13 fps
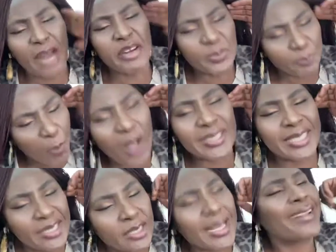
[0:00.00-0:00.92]
is pause
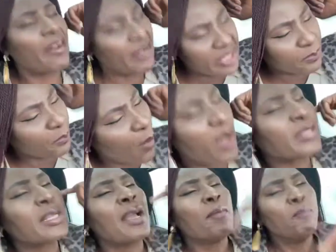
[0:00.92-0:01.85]
inside. There is
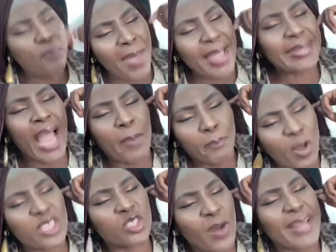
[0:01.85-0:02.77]
pause. Mend that
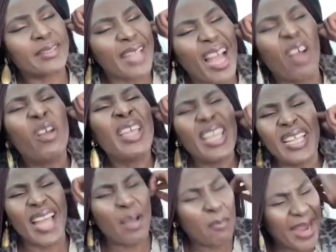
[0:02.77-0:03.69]
pause right now
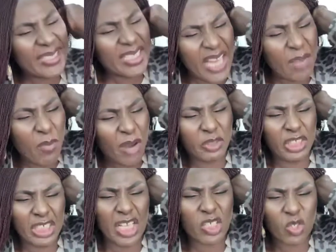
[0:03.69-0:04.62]
in the mighty name of
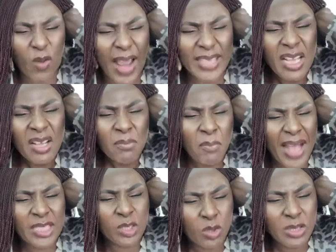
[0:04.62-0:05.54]
Jesus Christ.
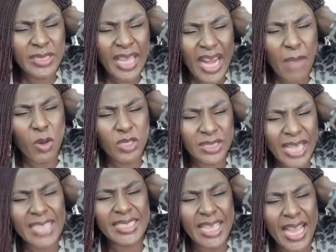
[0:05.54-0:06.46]
Masun terebo
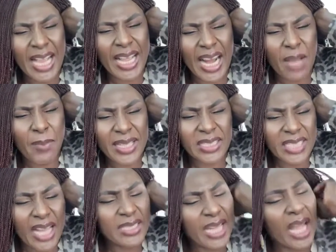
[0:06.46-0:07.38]
sata yagaraba
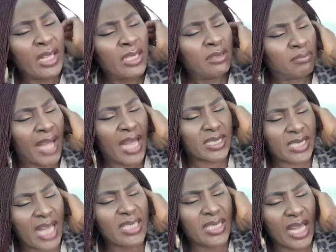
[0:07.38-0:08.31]
sanda na
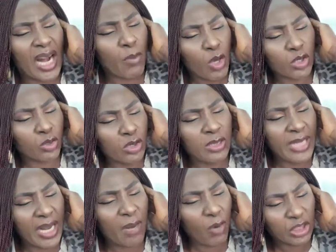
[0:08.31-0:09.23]
santa rabo sun
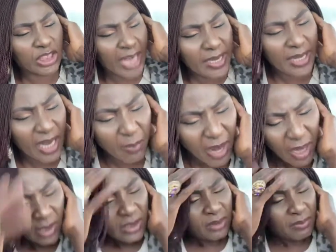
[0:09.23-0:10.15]
derebo shandaraba
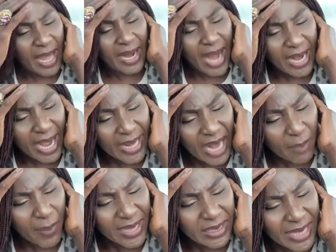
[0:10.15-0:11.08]
na
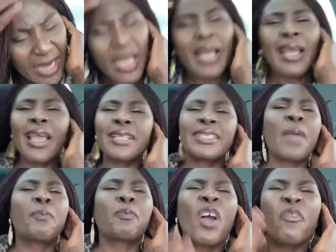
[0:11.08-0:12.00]
ragadaba sand. He's
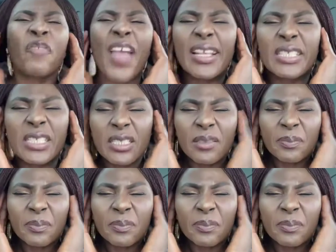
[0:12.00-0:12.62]
a prophet.